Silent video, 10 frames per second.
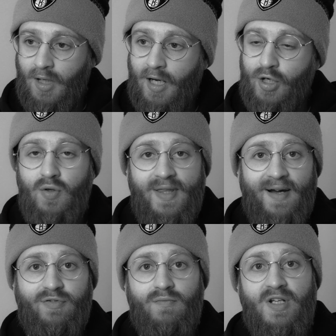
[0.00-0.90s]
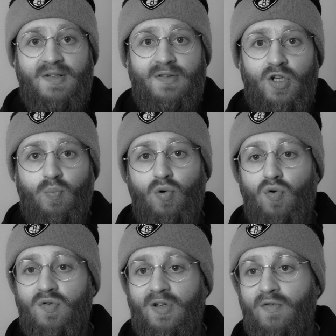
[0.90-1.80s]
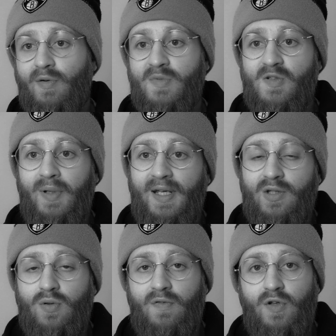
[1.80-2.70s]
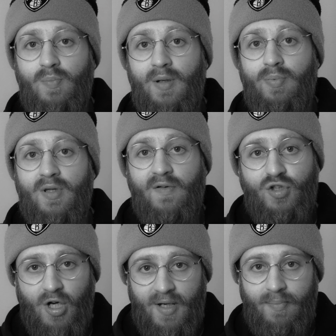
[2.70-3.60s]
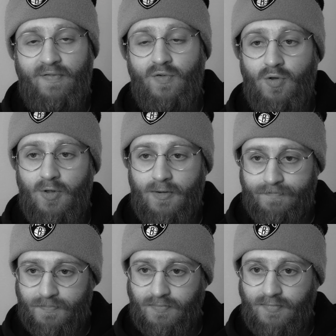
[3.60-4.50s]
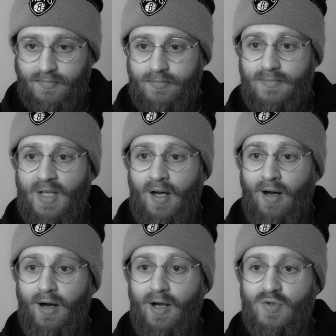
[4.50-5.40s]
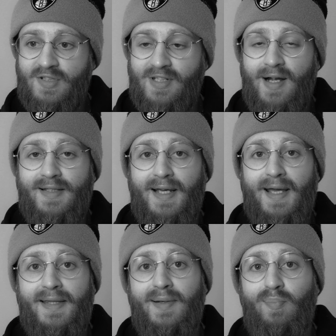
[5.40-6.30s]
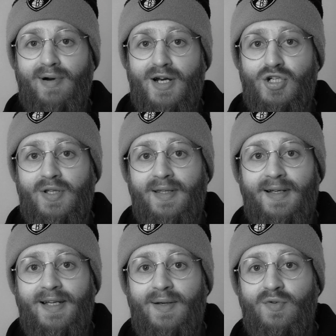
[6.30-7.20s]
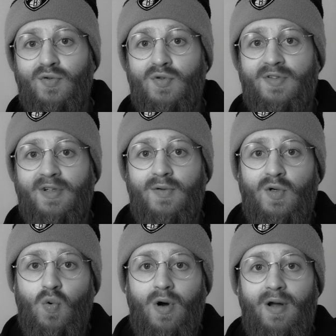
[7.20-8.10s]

I knew that from research, but also from speaking to a few people that have shot it before. I was starting to get the impression that it was also quite